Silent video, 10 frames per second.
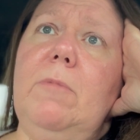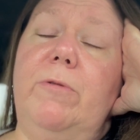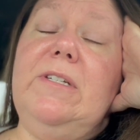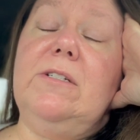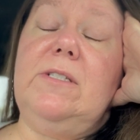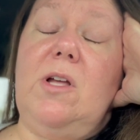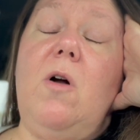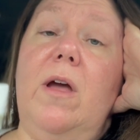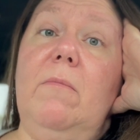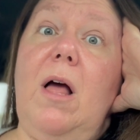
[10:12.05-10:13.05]
we still
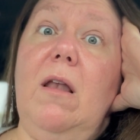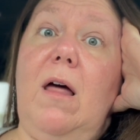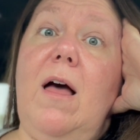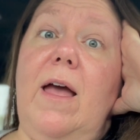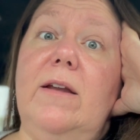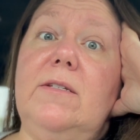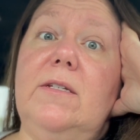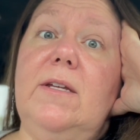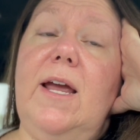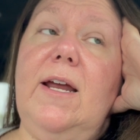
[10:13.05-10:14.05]
saw him a lot,
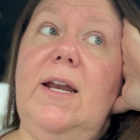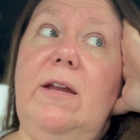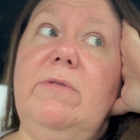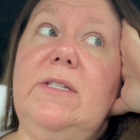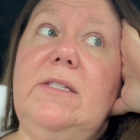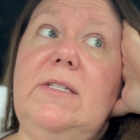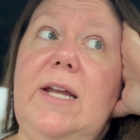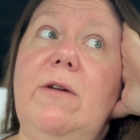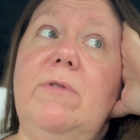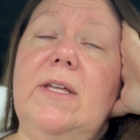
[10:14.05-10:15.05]
and he would
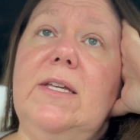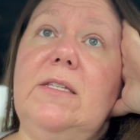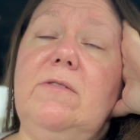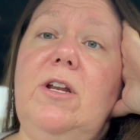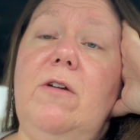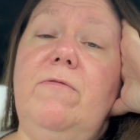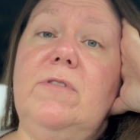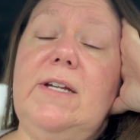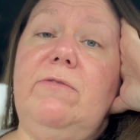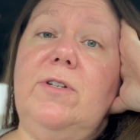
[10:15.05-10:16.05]
stay with us,
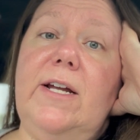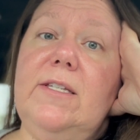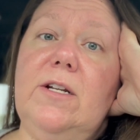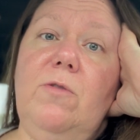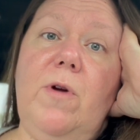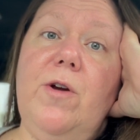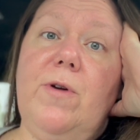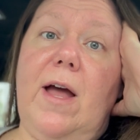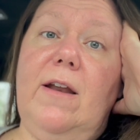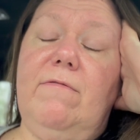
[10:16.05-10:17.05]
several days in a row,
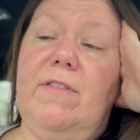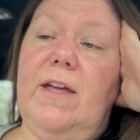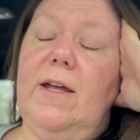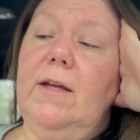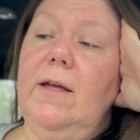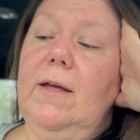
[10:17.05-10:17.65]
kind of thing.